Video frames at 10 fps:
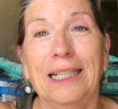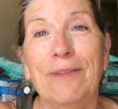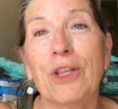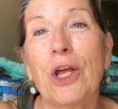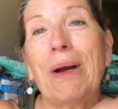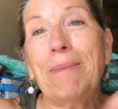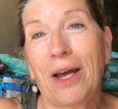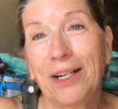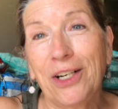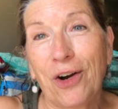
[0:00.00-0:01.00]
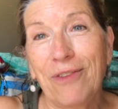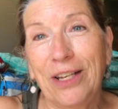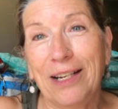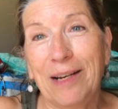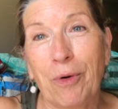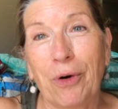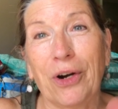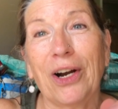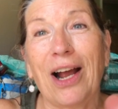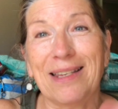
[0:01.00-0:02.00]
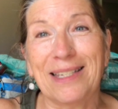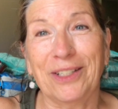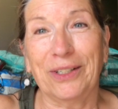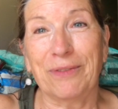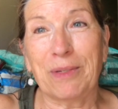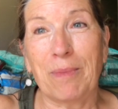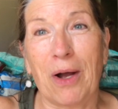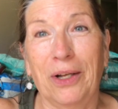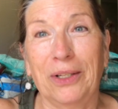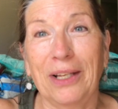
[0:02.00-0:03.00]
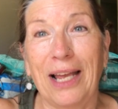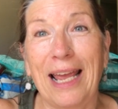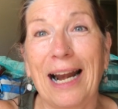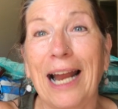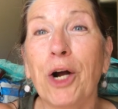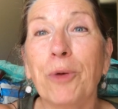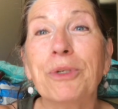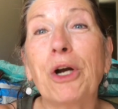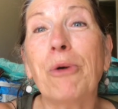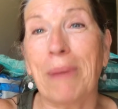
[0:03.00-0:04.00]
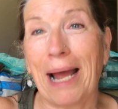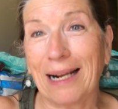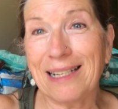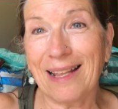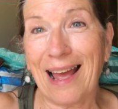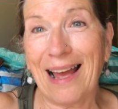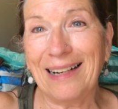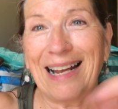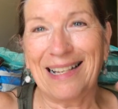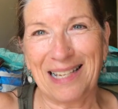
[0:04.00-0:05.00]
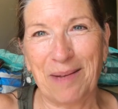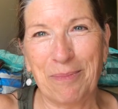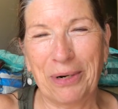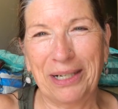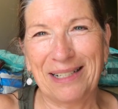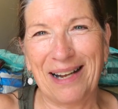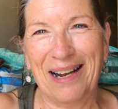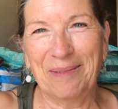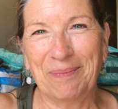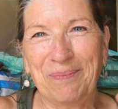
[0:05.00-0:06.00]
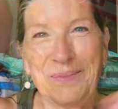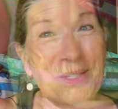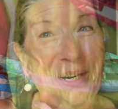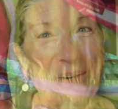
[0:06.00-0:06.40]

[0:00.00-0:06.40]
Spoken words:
Even though I'm not in an RV anymore, I still live small. And I hope to go back to that at some point in time. So